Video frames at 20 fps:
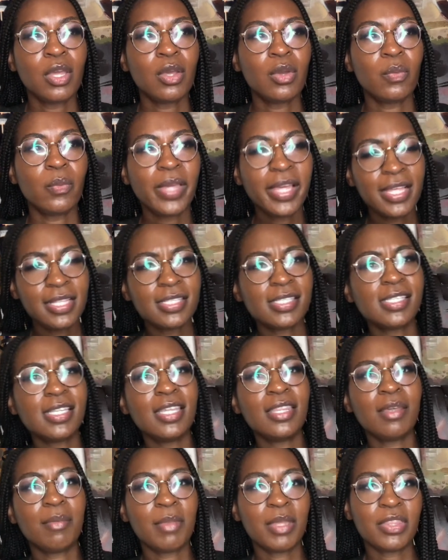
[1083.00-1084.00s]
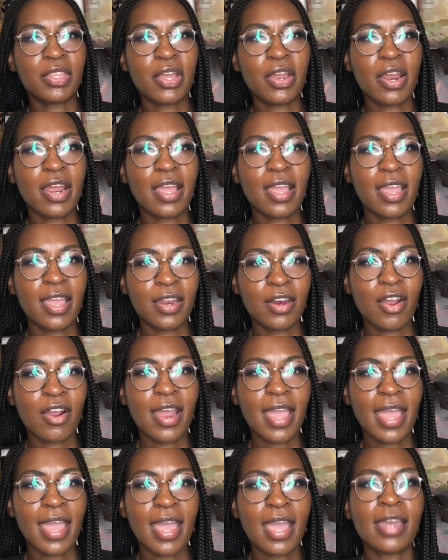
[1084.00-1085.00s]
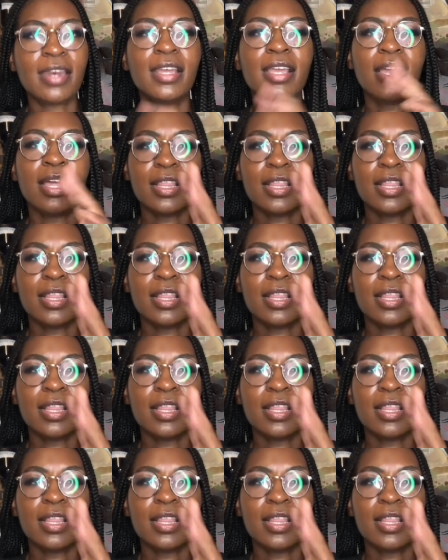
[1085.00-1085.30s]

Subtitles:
we can see them in our ad,